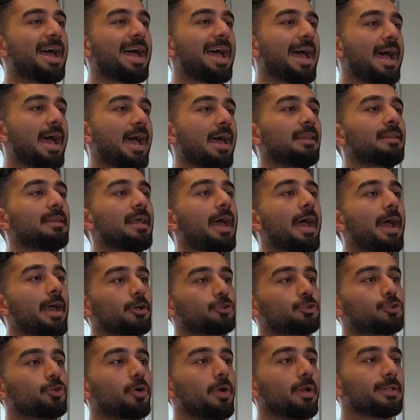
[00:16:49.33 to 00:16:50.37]
and
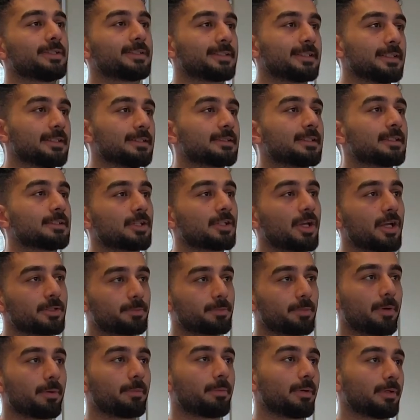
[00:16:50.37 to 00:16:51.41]
actual synthesized
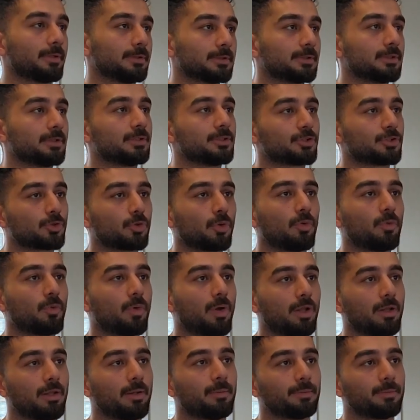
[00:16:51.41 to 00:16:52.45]
propensity score
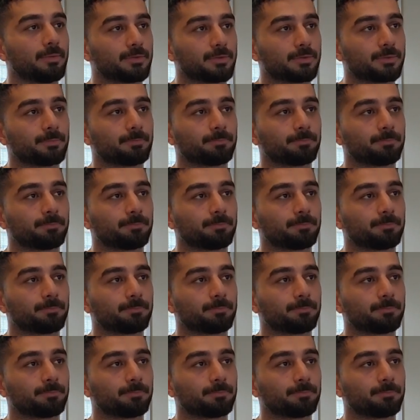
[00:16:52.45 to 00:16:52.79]
values.